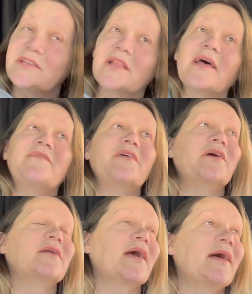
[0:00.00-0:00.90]

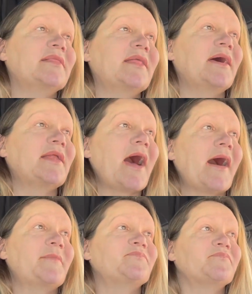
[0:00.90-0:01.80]
delivered and then
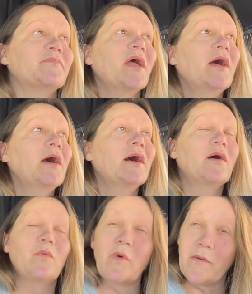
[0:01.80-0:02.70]

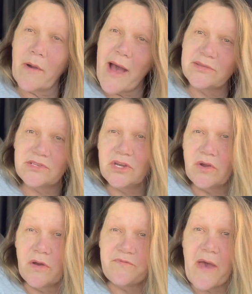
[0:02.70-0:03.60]
um, we were asked to
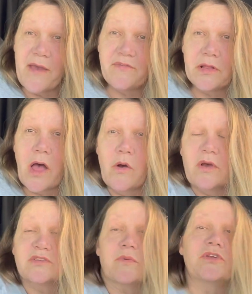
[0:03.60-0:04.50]
do a favor load
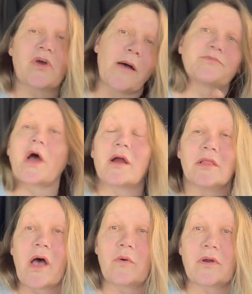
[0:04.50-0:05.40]
because we dropped our
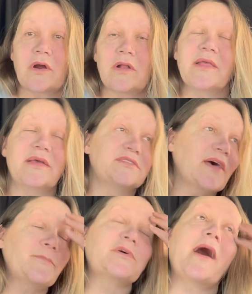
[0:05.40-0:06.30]
load early and
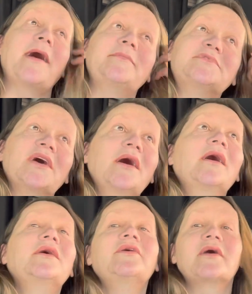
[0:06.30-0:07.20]
sometimes
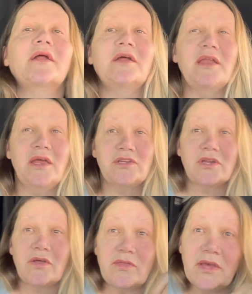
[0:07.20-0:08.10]
you're going to need to
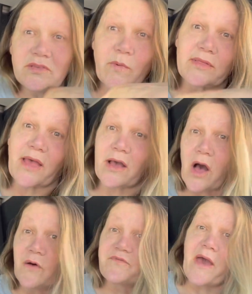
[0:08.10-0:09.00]
do these what they
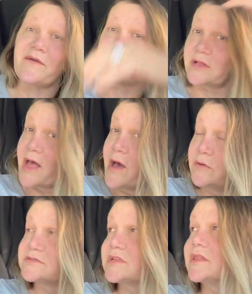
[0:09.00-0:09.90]
call favor
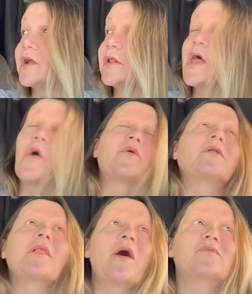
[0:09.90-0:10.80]
loads, little
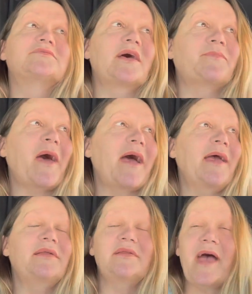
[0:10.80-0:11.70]
local loads that
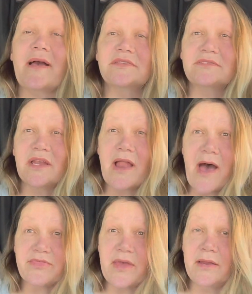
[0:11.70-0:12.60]
pay next to
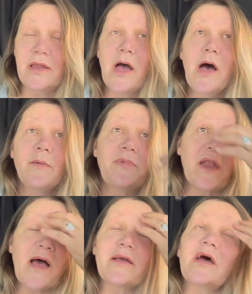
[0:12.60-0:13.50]
nothing. But
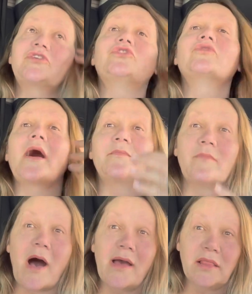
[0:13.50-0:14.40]
I got to drop
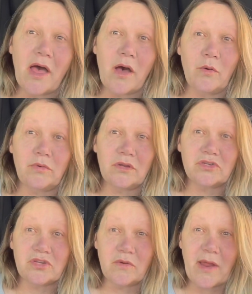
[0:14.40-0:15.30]
my load
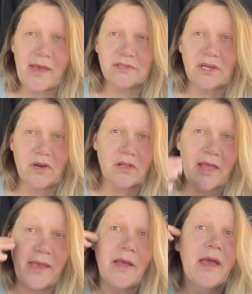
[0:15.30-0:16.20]
two days
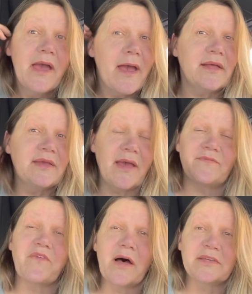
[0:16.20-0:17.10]
early and
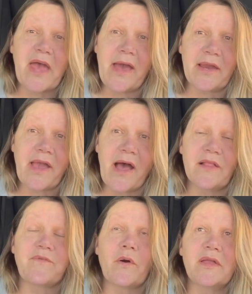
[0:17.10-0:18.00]
in Fontana,
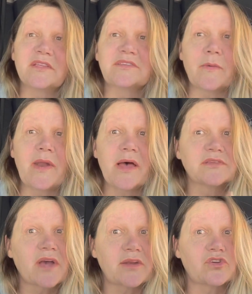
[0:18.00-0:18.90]
California, and someone
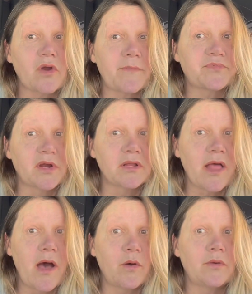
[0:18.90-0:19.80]
else got to drop their
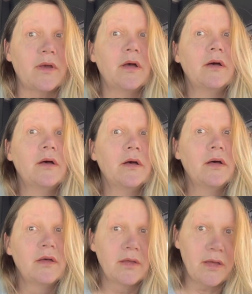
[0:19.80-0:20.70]
load
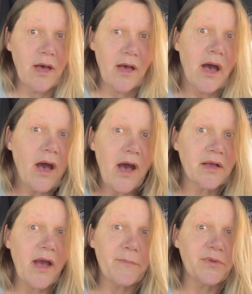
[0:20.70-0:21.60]
a, a
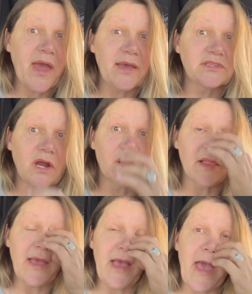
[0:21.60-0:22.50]
couple days
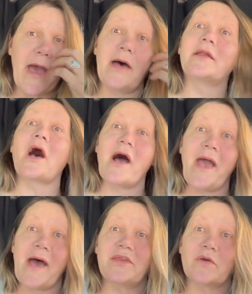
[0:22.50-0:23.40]
early and I
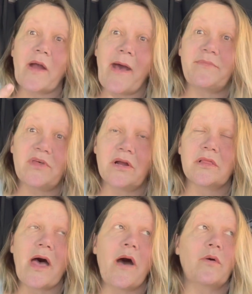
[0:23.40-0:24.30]
had to grab their
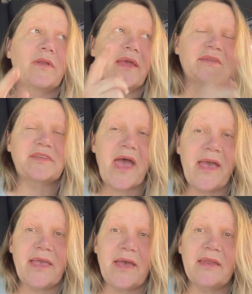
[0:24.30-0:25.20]
load and
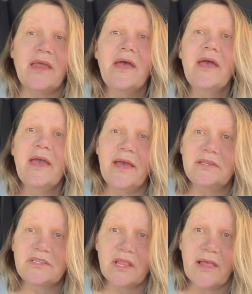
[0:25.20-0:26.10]
take it
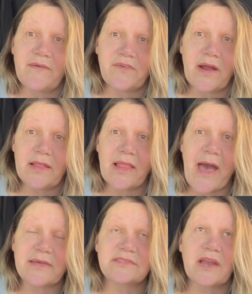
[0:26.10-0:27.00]
and deliver it
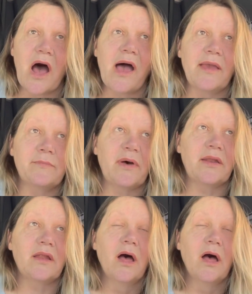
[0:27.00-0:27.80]
last night, but